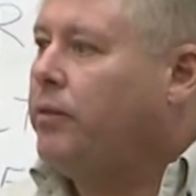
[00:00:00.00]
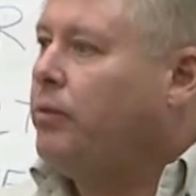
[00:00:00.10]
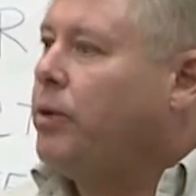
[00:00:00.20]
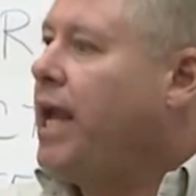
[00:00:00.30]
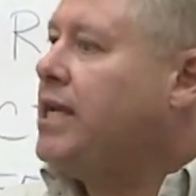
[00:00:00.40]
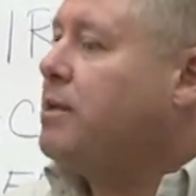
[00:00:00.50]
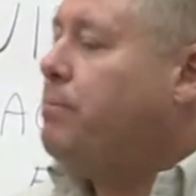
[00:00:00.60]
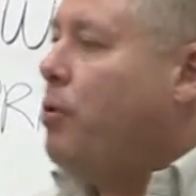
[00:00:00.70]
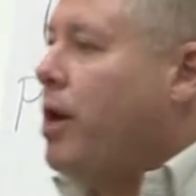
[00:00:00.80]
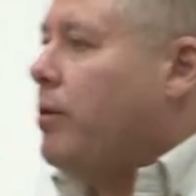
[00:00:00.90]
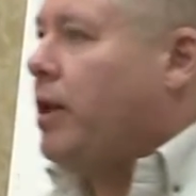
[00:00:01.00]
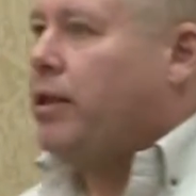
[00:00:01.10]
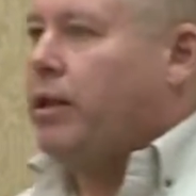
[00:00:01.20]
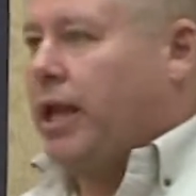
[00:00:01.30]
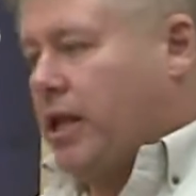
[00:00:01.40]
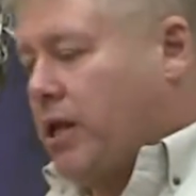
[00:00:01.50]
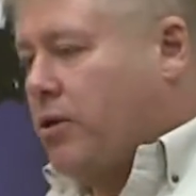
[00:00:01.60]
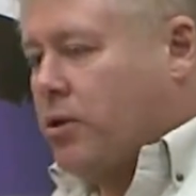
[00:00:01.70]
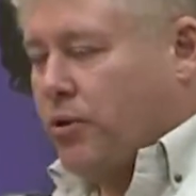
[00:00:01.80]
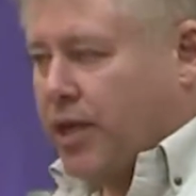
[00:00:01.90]
Case in point, in the year
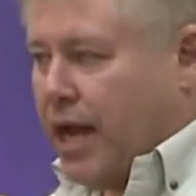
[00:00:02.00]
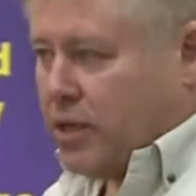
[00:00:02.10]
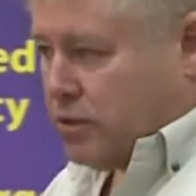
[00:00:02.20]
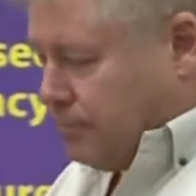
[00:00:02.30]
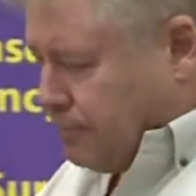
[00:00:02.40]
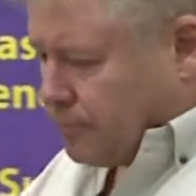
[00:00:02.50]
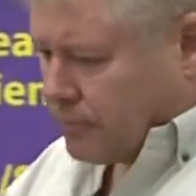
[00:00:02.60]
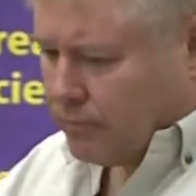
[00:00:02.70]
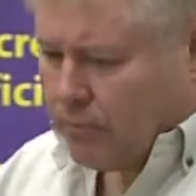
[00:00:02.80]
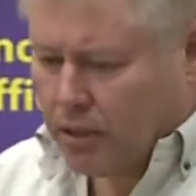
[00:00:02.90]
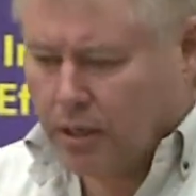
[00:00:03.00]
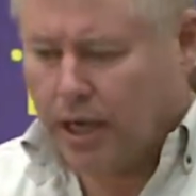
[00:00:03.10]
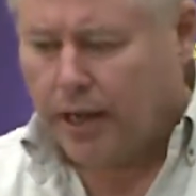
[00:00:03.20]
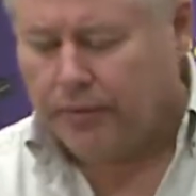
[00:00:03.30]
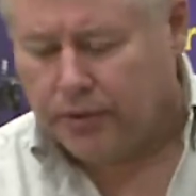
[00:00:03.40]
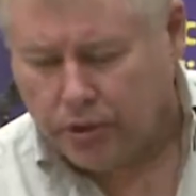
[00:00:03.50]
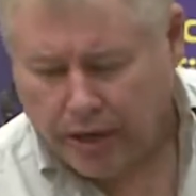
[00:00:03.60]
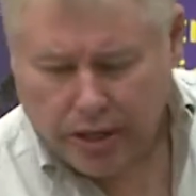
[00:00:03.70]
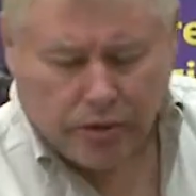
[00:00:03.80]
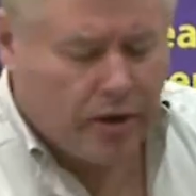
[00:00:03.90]
2000, the
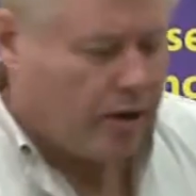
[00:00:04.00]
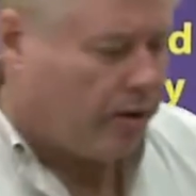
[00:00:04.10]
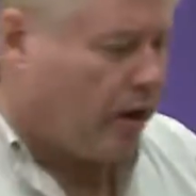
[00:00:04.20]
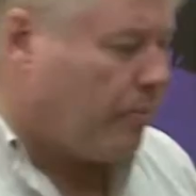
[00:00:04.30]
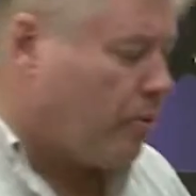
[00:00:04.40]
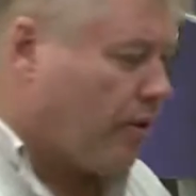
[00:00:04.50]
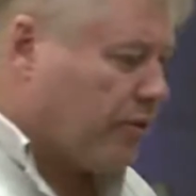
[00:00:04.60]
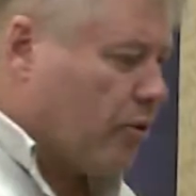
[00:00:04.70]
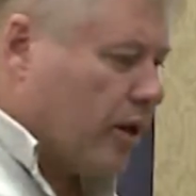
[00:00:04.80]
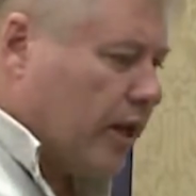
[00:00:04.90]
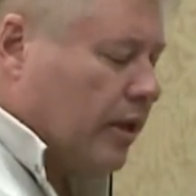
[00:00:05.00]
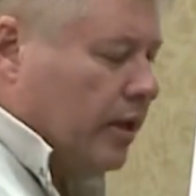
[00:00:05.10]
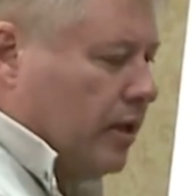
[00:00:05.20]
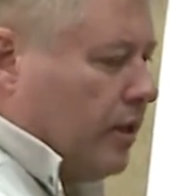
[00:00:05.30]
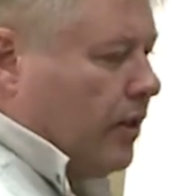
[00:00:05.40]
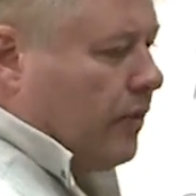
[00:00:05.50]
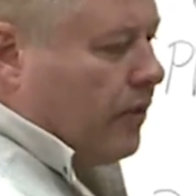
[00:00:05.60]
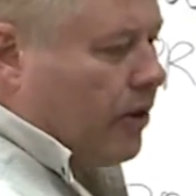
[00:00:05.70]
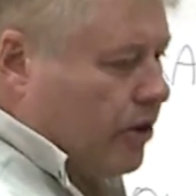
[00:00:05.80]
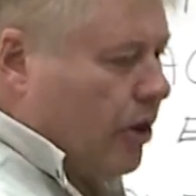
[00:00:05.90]
Greater Toronto Airport Authority,
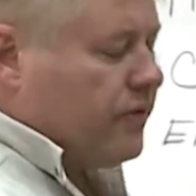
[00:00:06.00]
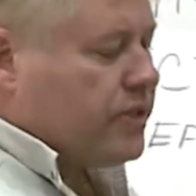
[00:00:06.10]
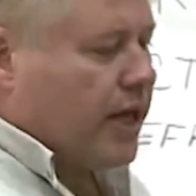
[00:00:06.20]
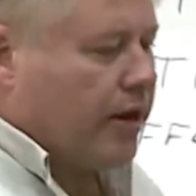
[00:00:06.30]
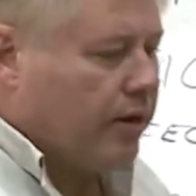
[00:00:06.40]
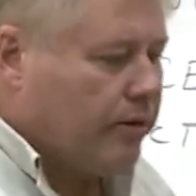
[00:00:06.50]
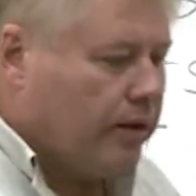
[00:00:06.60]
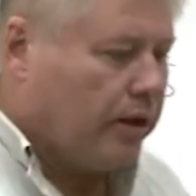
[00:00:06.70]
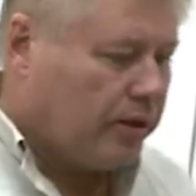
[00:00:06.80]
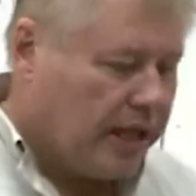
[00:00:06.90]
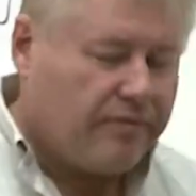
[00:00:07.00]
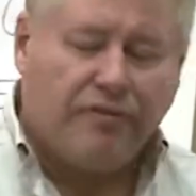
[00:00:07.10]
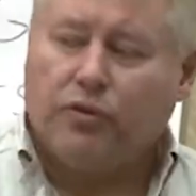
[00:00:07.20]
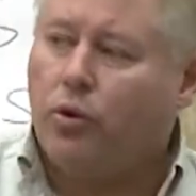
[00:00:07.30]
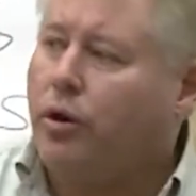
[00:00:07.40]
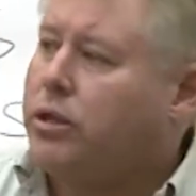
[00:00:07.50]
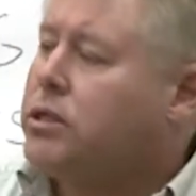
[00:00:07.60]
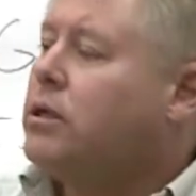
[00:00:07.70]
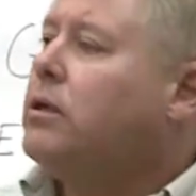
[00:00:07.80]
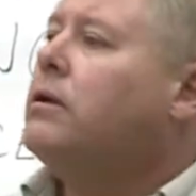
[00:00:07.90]
their nerve center, 11 floors.
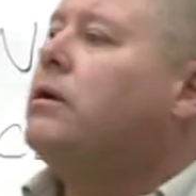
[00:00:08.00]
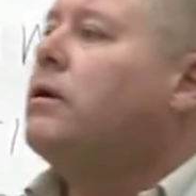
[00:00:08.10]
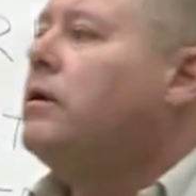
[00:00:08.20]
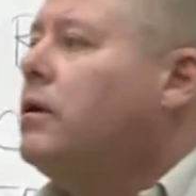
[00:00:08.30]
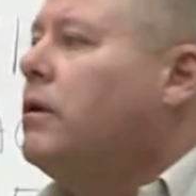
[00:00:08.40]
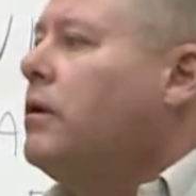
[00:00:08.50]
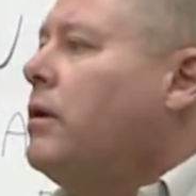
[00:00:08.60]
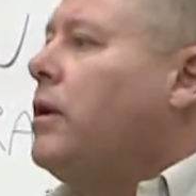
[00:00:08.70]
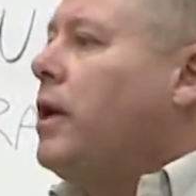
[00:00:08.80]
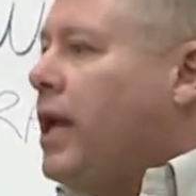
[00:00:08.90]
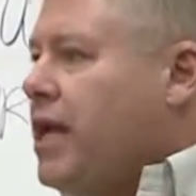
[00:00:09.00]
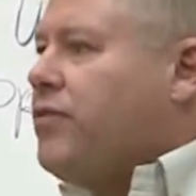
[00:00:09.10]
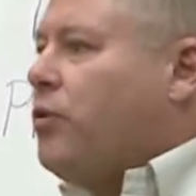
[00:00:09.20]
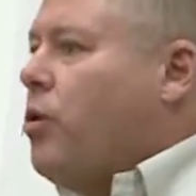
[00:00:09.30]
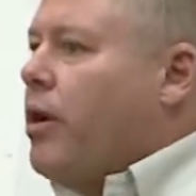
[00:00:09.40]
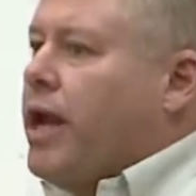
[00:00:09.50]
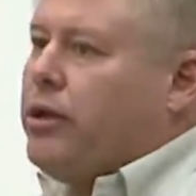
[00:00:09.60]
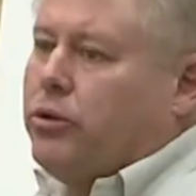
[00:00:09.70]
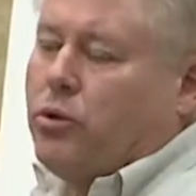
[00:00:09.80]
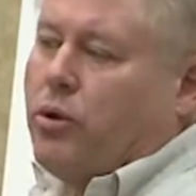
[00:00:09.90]
Each floor
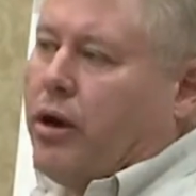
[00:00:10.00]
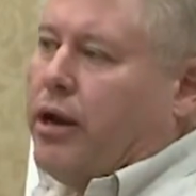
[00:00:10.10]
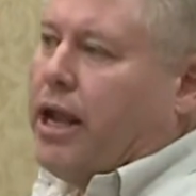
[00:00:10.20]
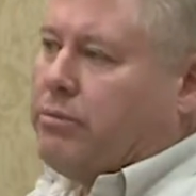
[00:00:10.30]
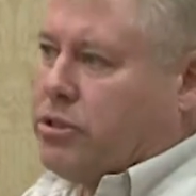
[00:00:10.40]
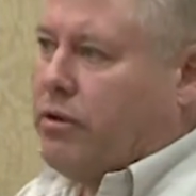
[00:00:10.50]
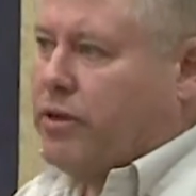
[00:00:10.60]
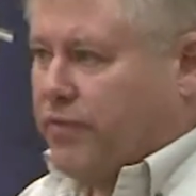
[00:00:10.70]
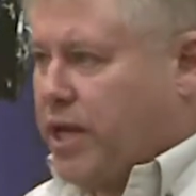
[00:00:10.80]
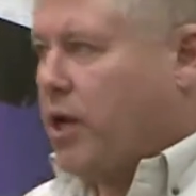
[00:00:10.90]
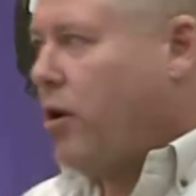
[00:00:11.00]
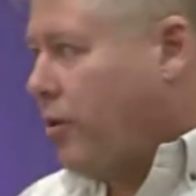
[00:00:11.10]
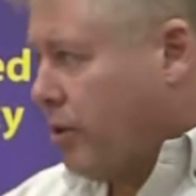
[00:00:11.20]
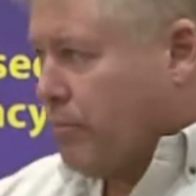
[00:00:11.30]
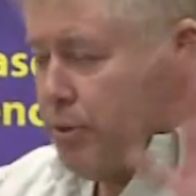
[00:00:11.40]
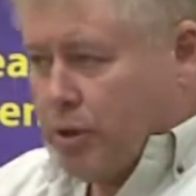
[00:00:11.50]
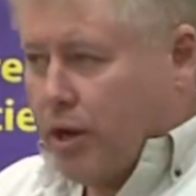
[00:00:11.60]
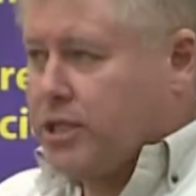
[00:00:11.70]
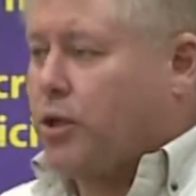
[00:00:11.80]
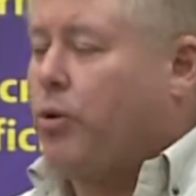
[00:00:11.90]
had 200 amp service feeding all their
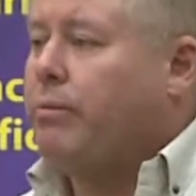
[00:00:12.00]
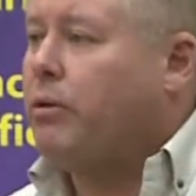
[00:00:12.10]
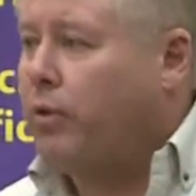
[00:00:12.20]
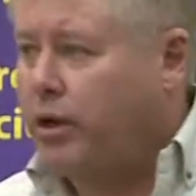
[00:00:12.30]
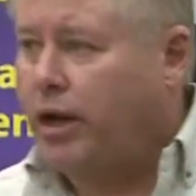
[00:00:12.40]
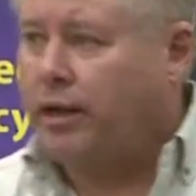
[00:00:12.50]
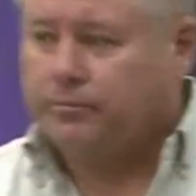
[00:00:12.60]
computerized equipment and whatnot.